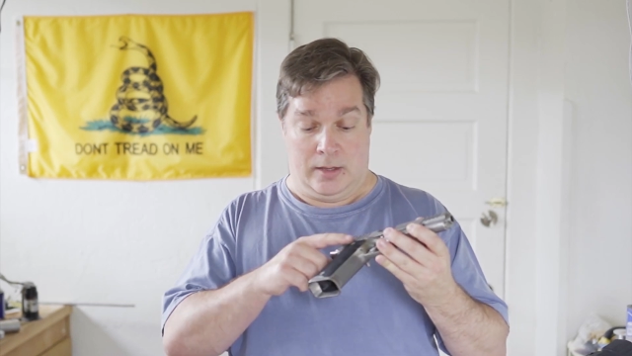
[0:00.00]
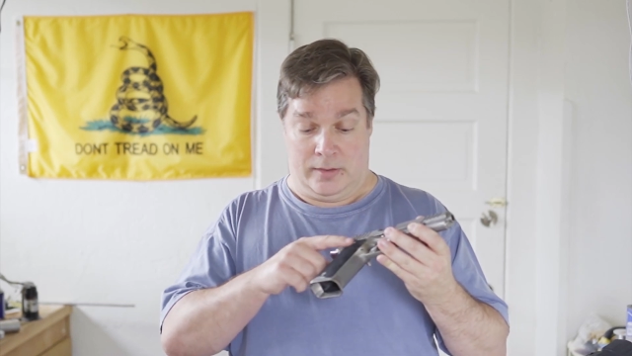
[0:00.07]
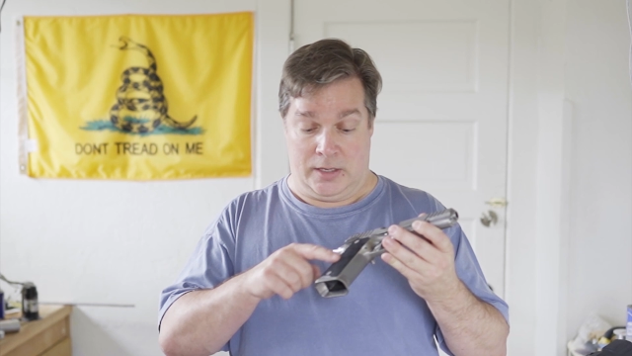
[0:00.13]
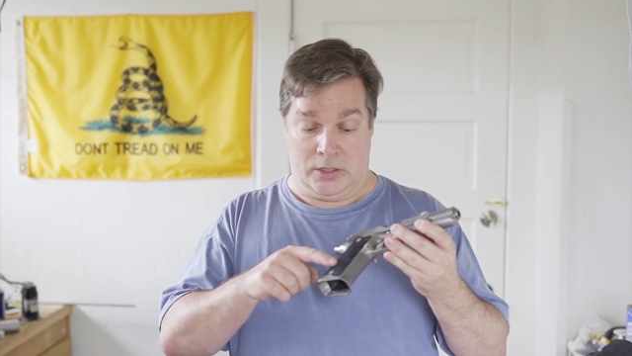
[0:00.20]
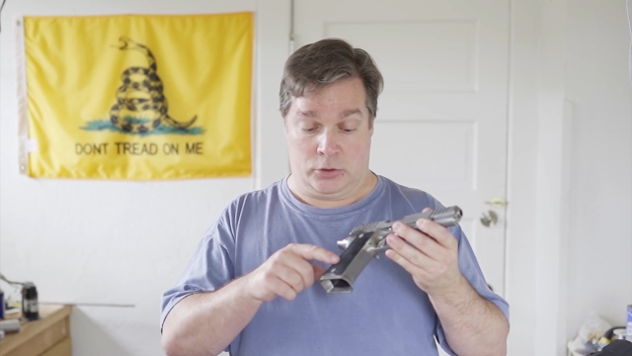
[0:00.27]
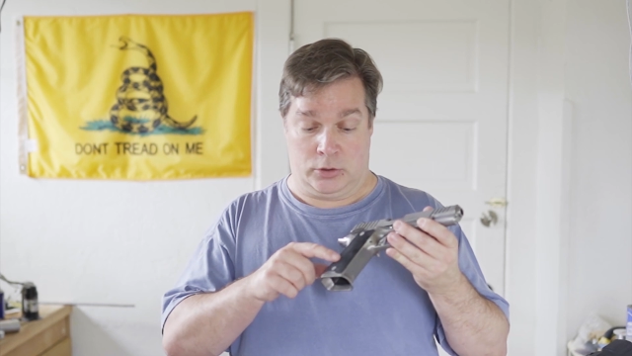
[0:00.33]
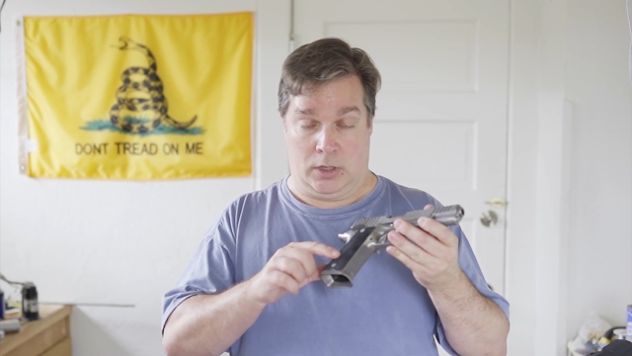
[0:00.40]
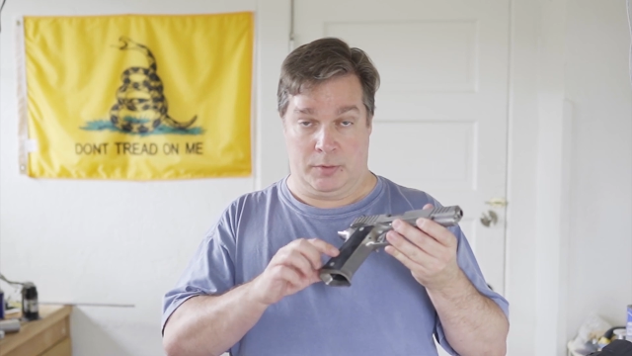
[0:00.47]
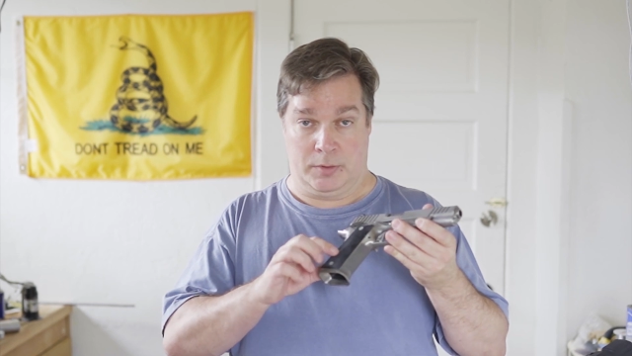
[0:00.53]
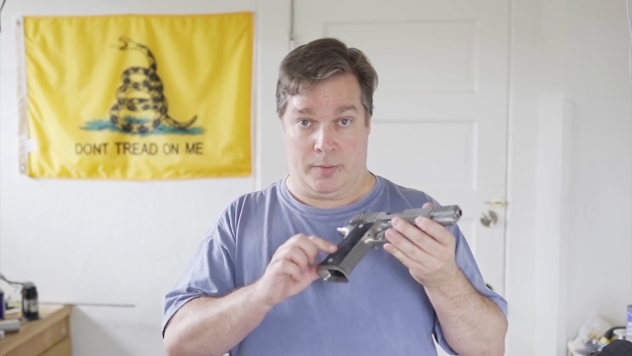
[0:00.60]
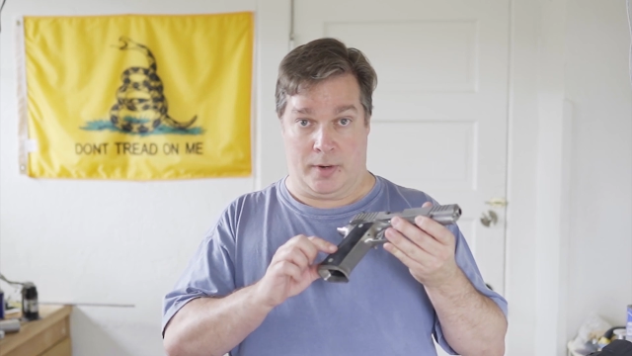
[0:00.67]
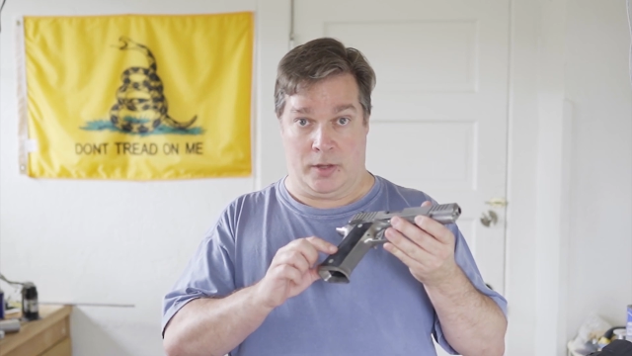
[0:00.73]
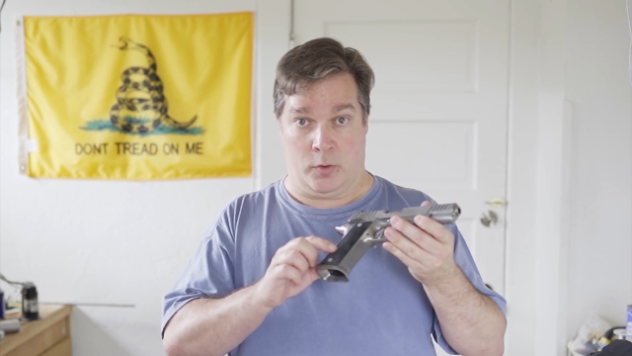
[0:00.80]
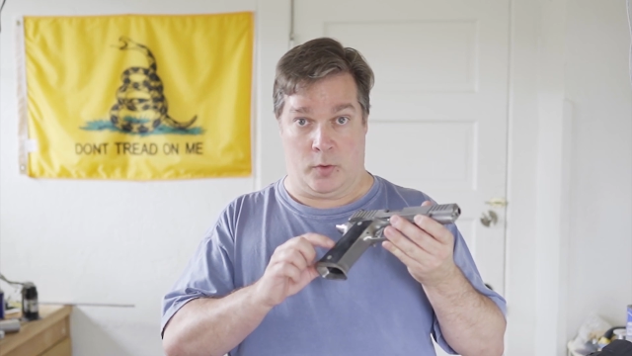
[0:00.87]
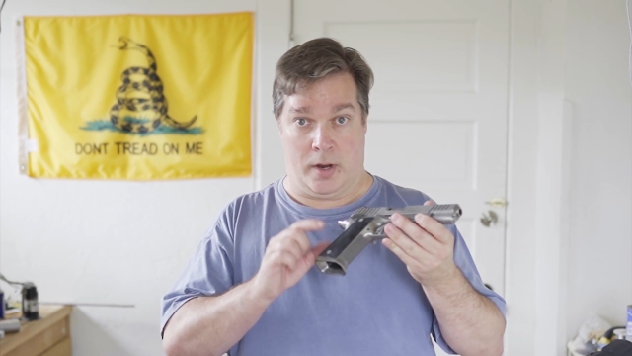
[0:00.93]
These grips,
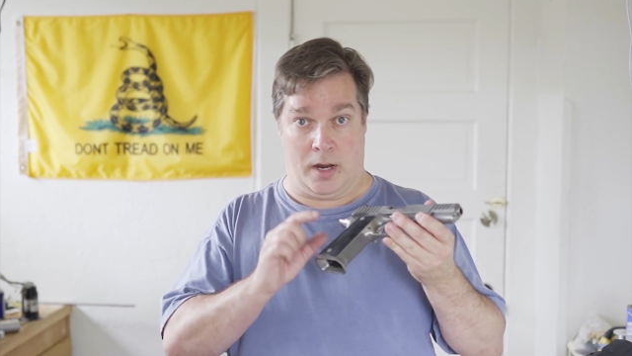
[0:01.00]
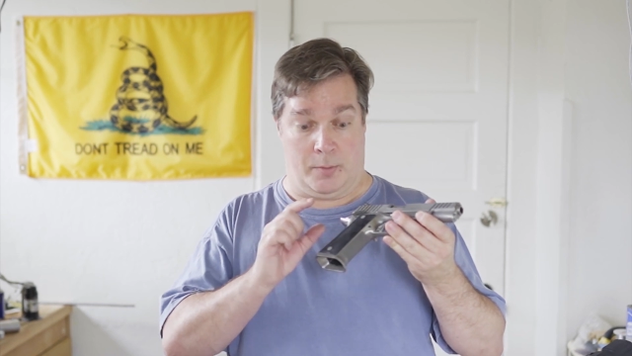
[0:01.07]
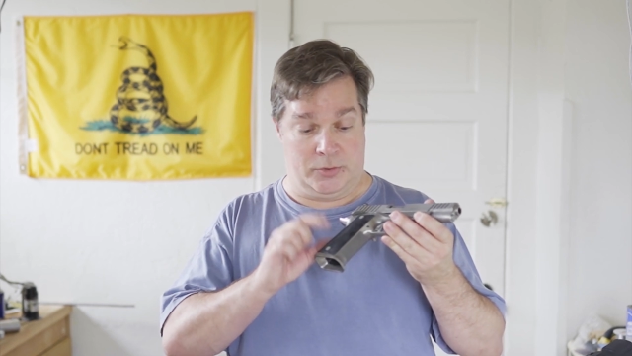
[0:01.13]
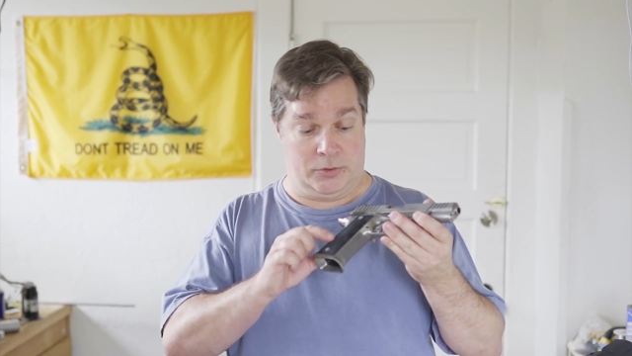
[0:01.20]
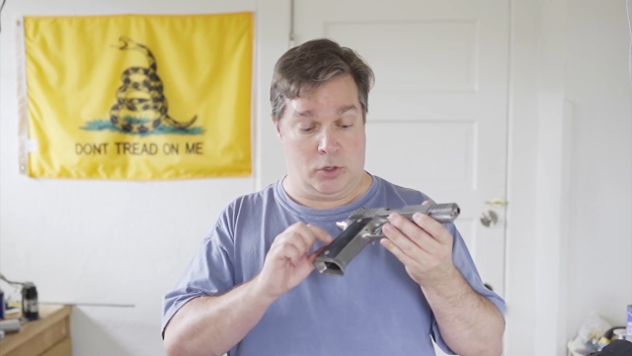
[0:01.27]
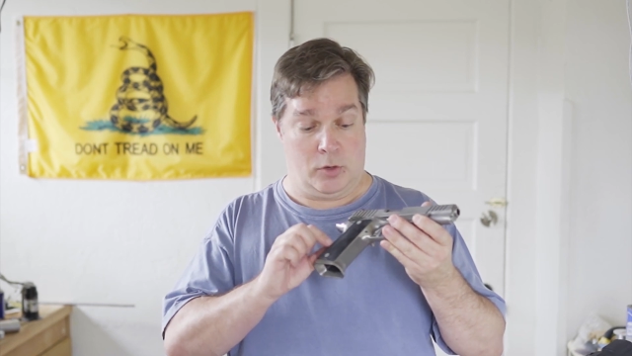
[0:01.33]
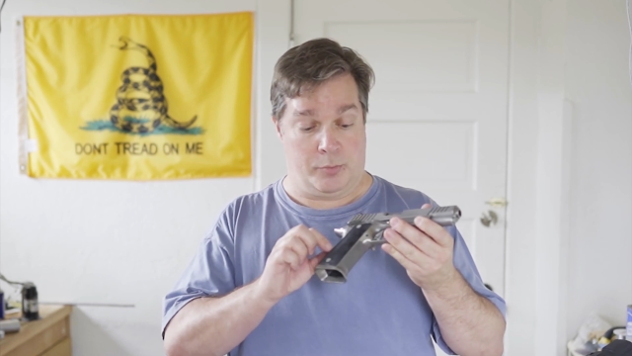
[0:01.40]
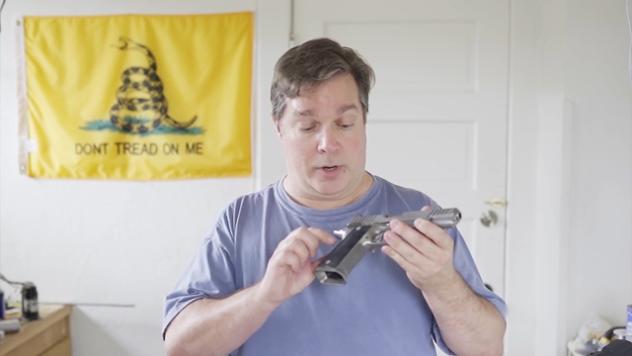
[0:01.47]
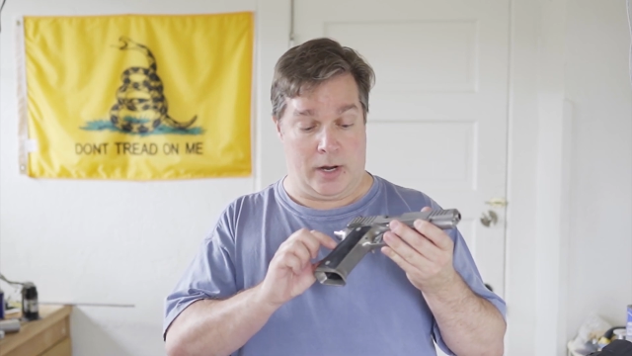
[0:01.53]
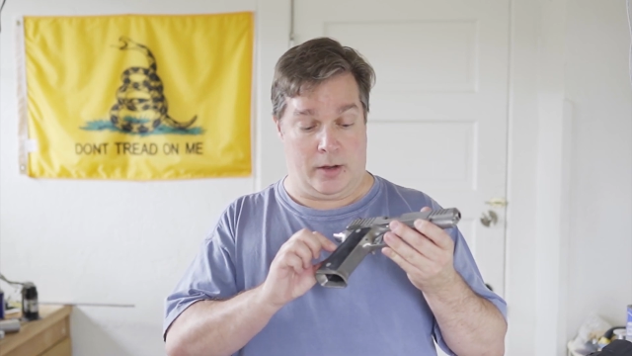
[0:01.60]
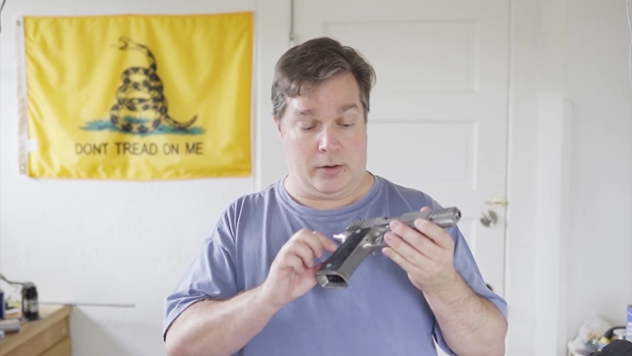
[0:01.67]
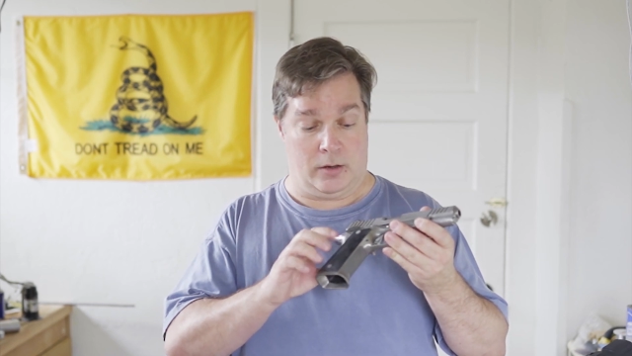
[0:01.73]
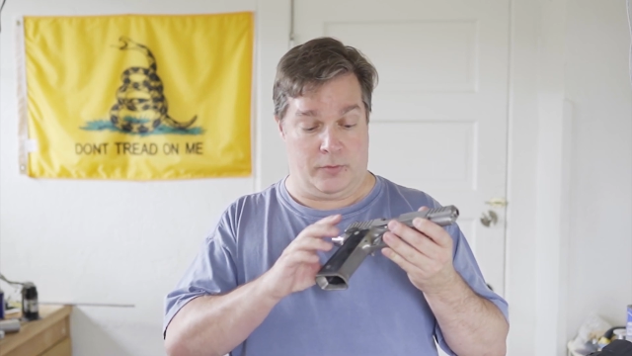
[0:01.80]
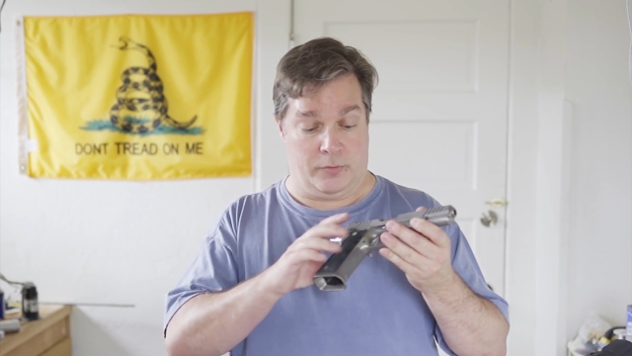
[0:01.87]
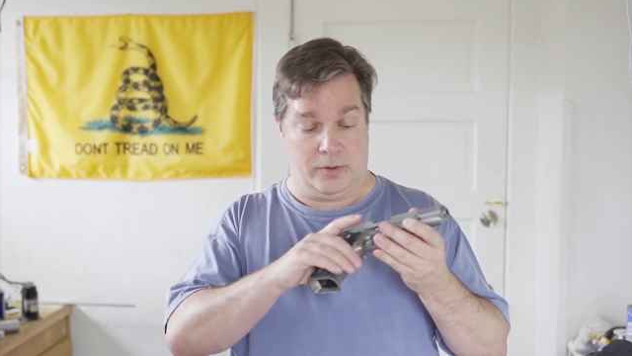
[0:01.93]
by the way, I'm so
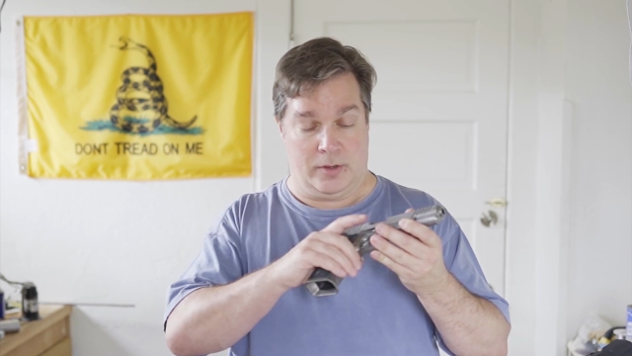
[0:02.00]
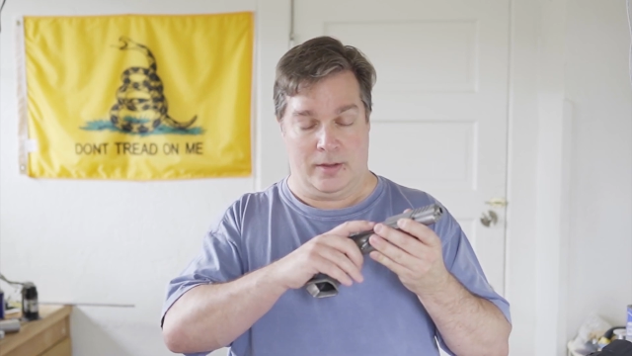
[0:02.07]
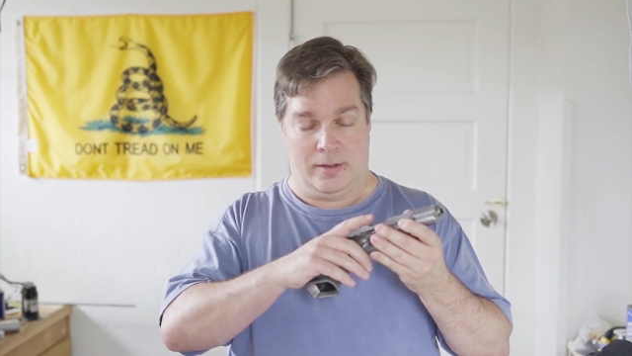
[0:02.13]
proud of.